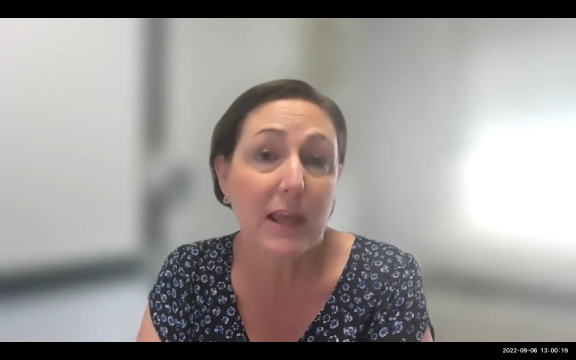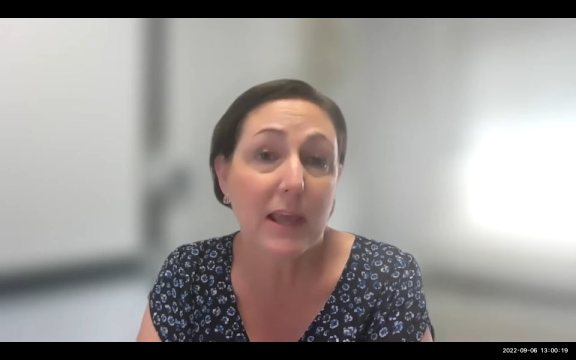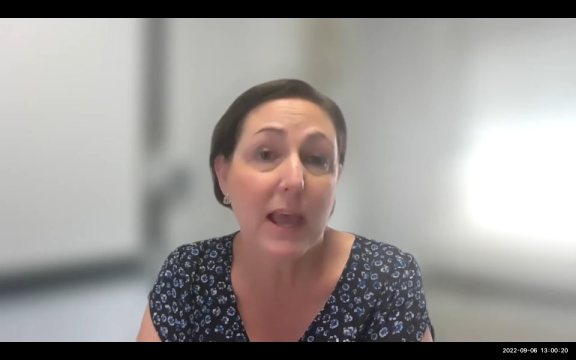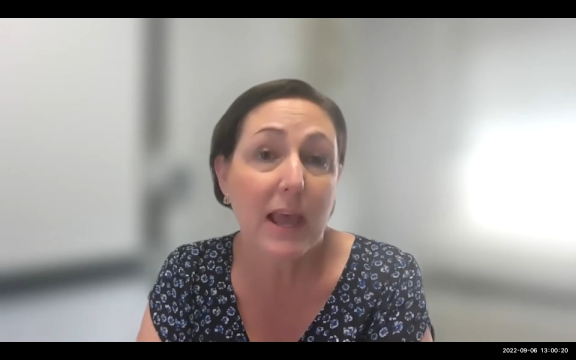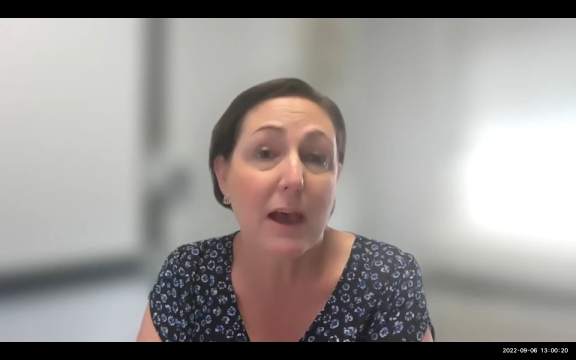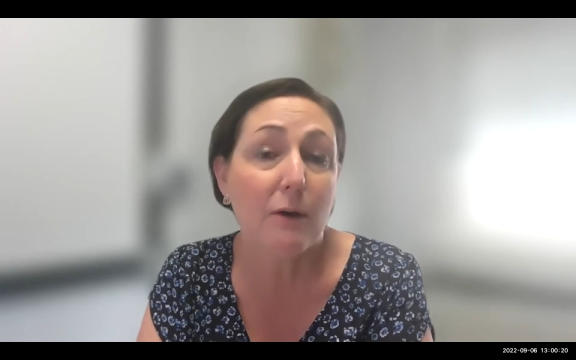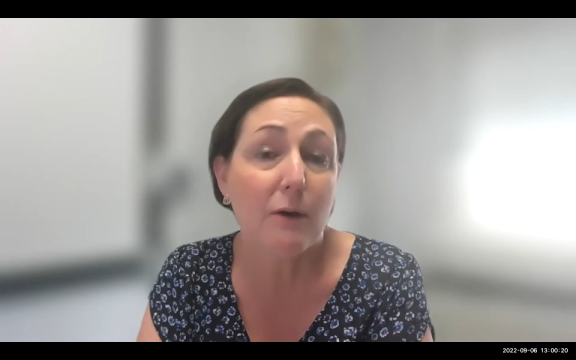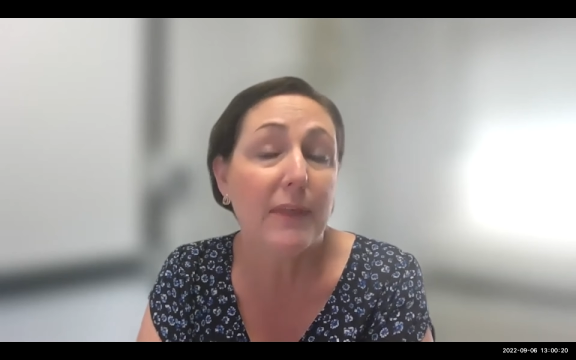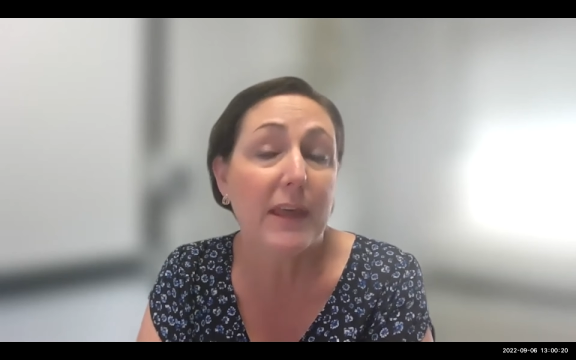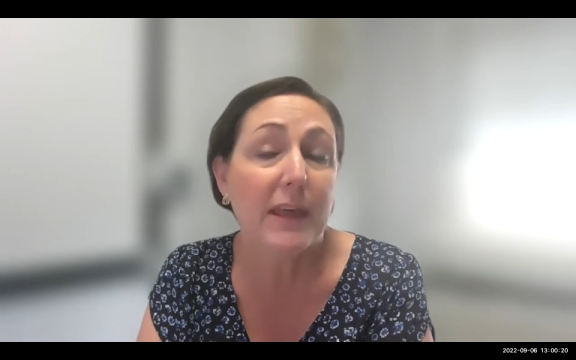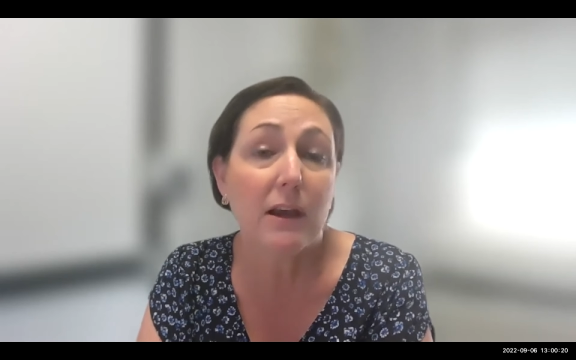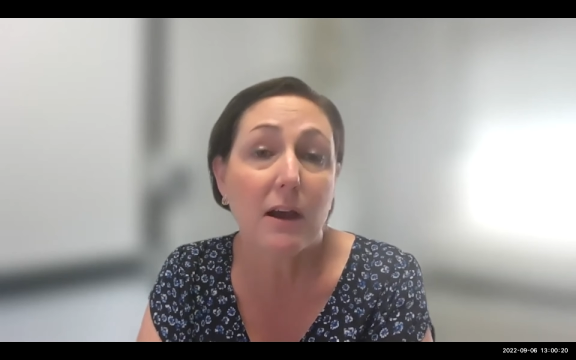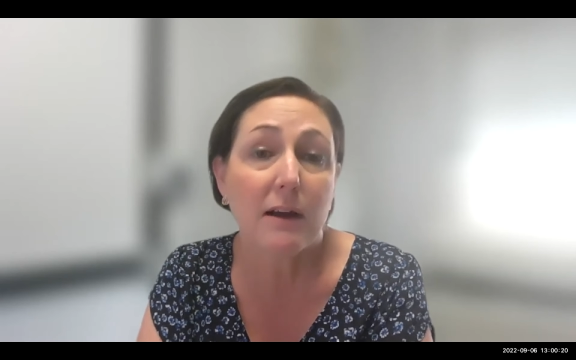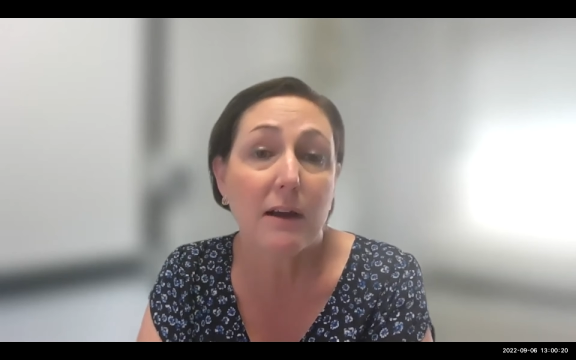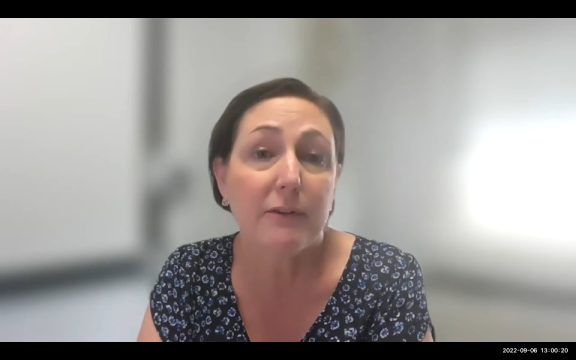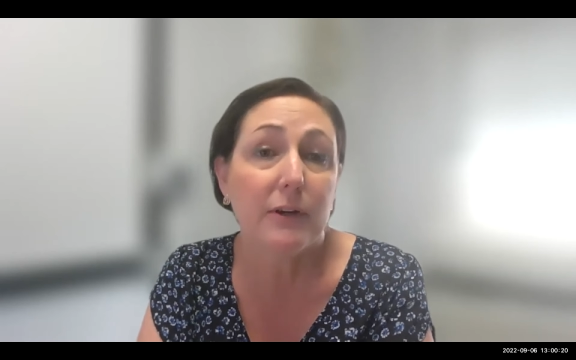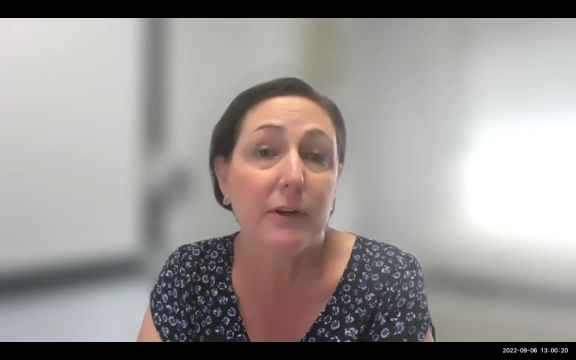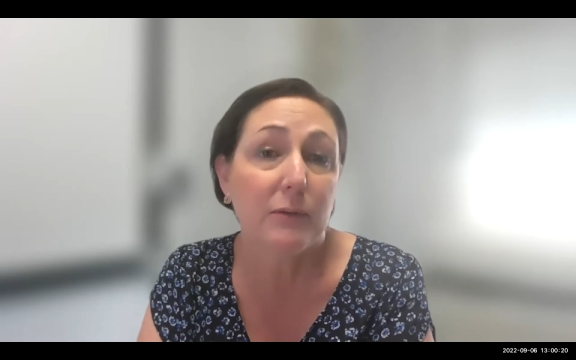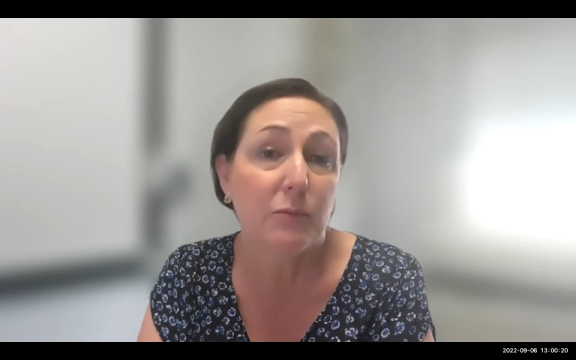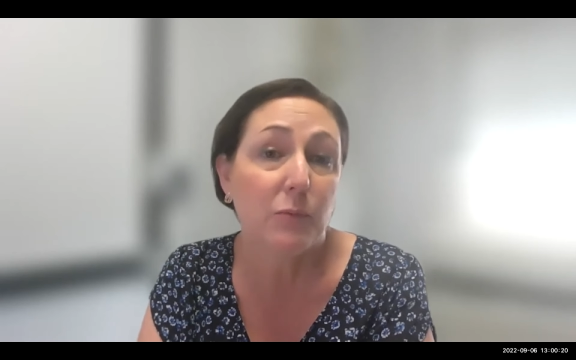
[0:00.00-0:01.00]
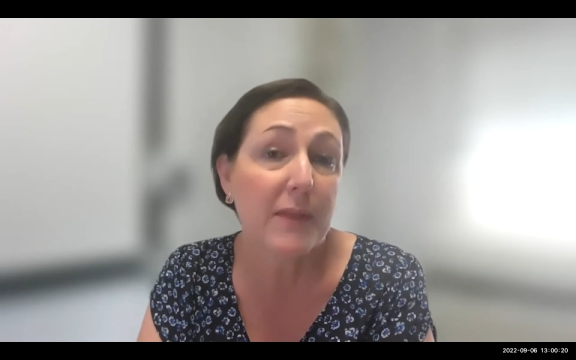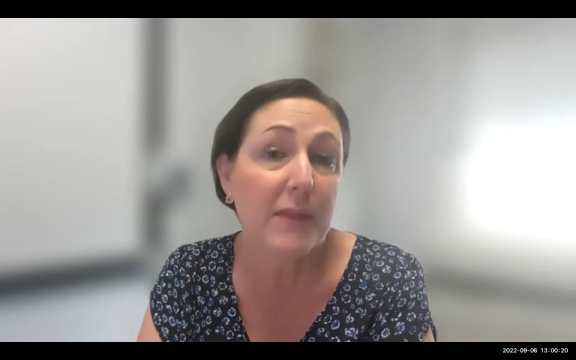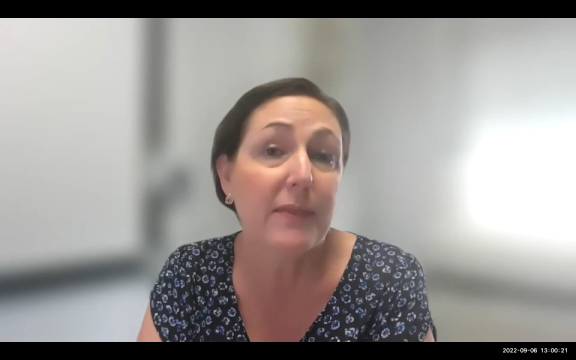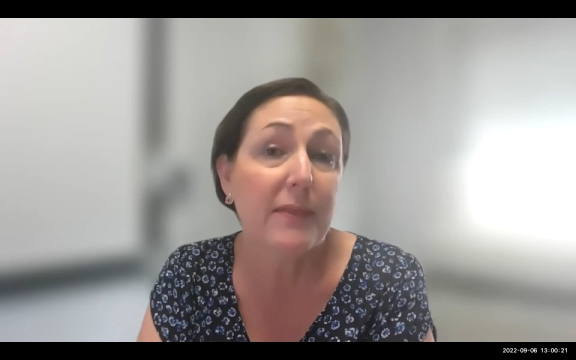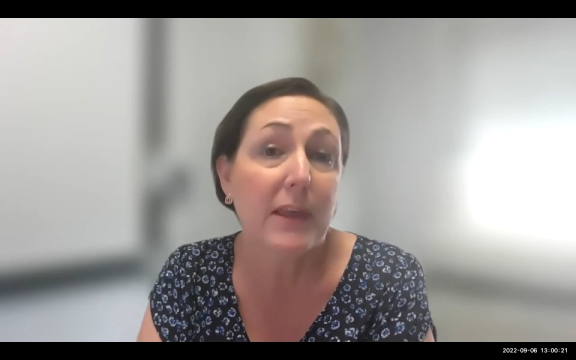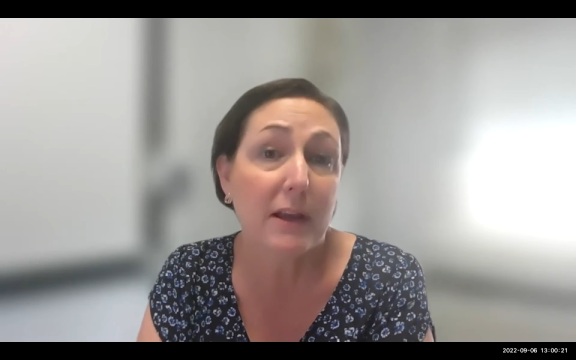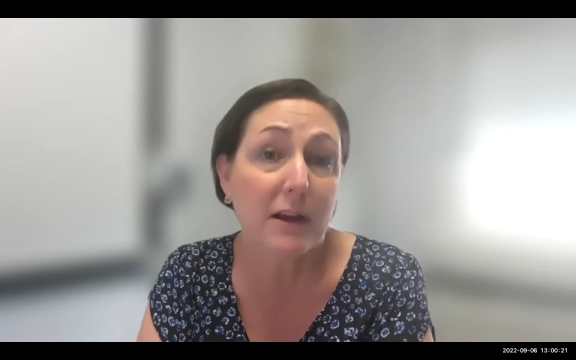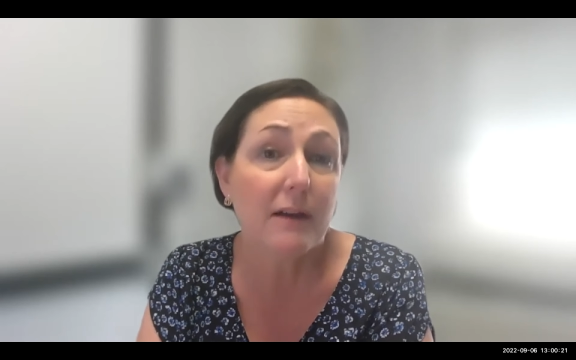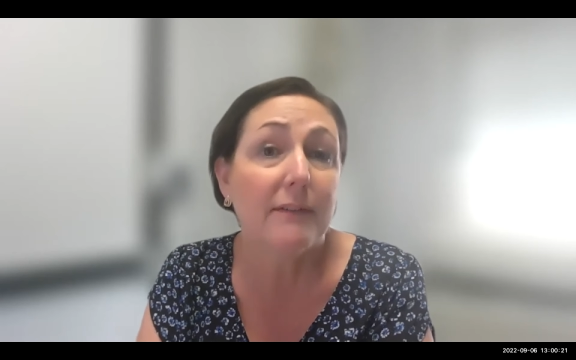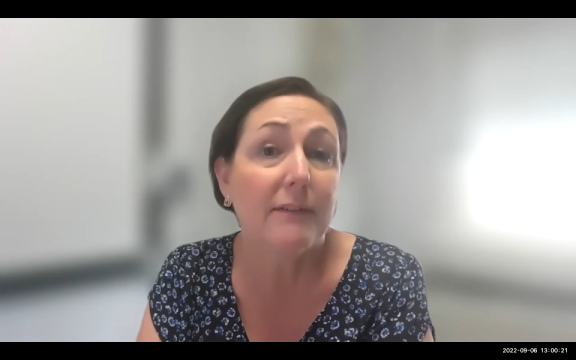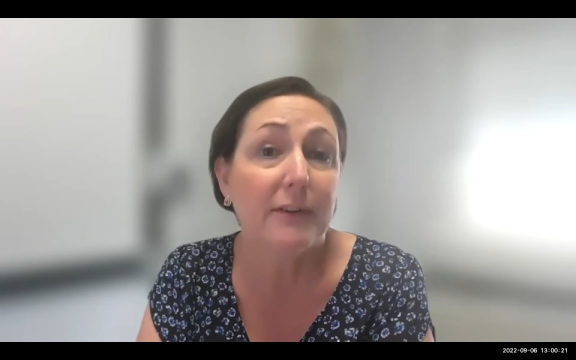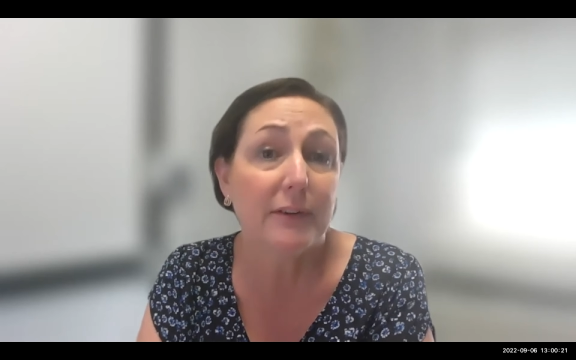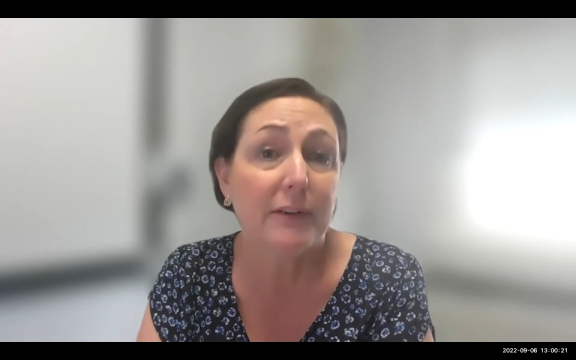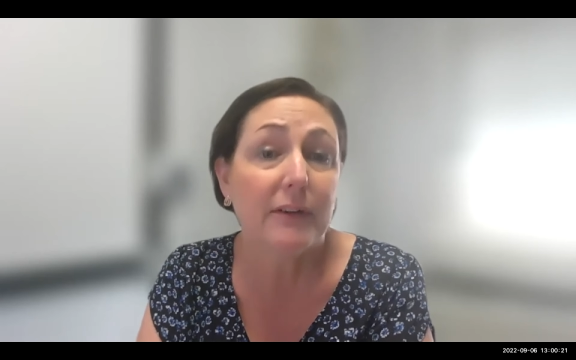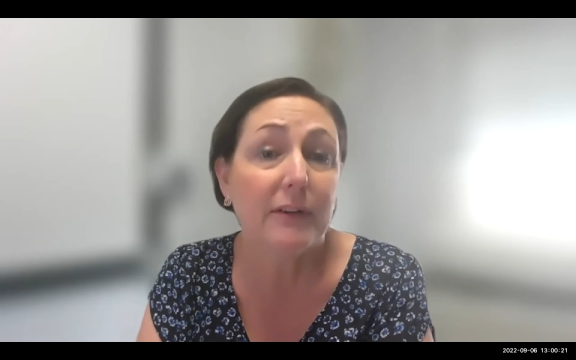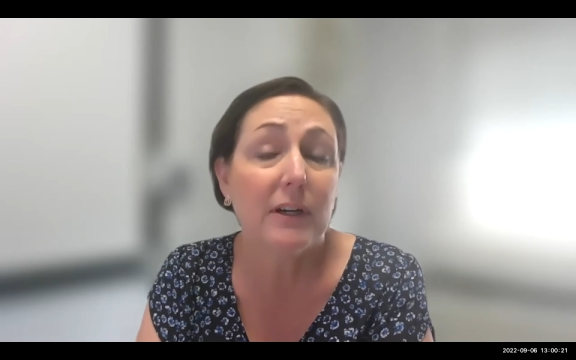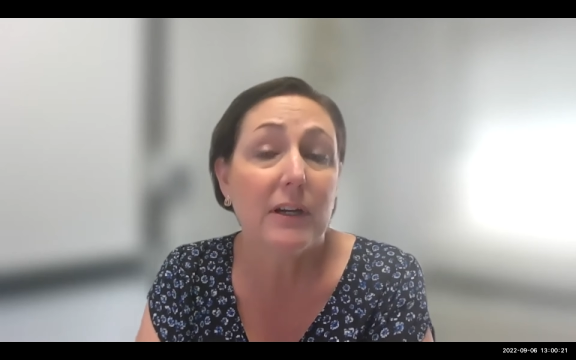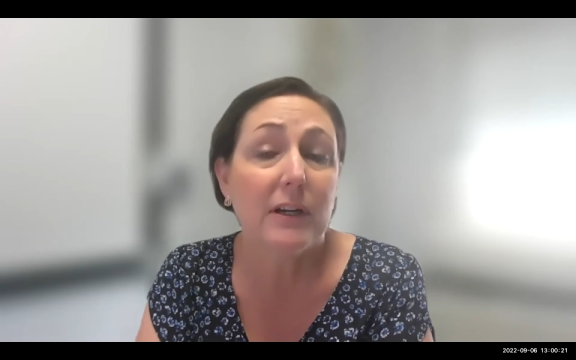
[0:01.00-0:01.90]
how they cover and what they cover.